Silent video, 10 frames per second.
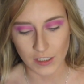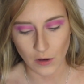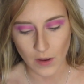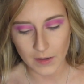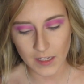
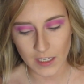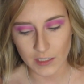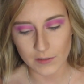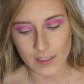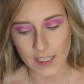So I'm going to
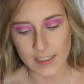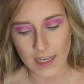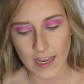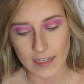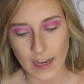use this
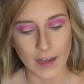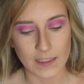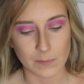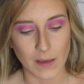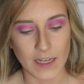IT
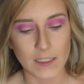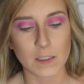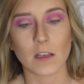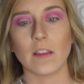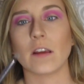
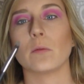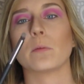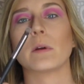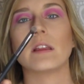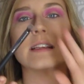Cosmetics like
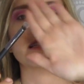really